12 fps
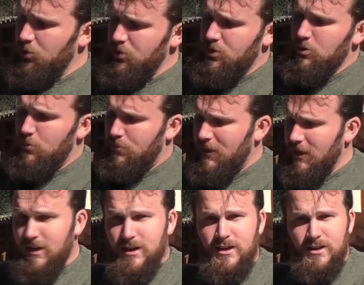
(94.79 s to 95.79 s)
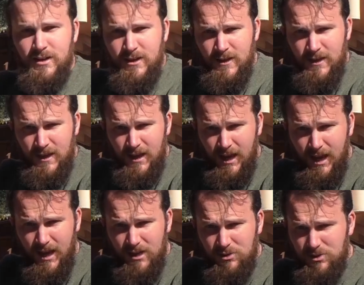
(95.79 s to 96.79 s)
Snow Peak
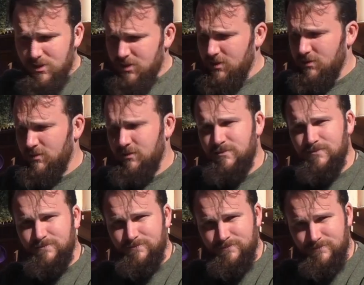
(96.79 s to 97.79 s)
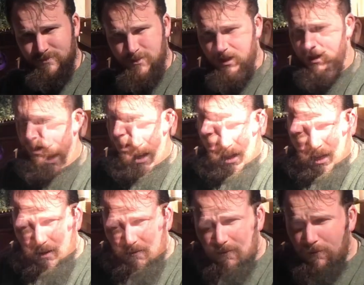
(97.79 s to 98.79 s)
handles
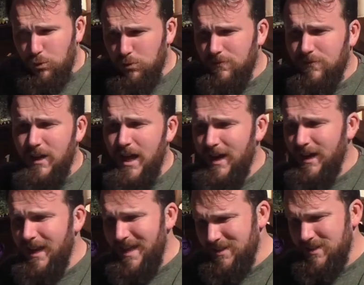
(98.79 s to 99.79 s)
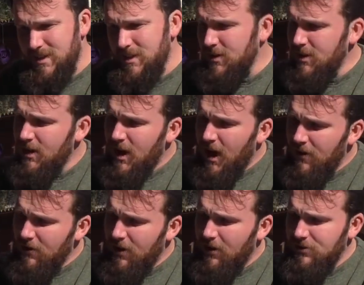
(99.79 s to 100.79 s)
that fold flat against it, and
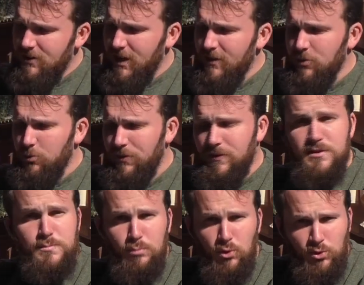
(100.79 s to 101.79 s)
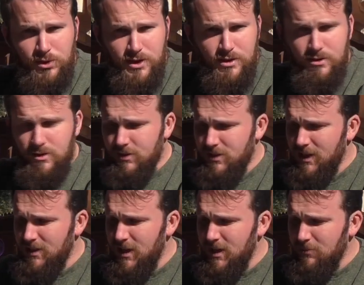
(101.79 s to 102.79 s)
they're held together with this molded
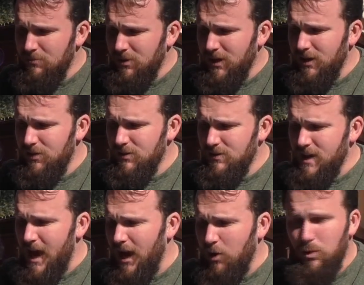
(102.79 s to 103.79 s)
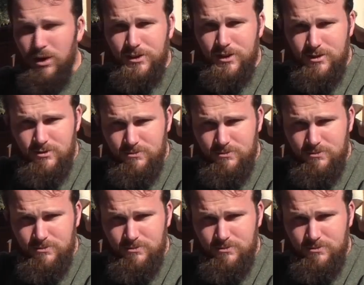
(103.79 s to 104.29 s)
titanium plate tack welded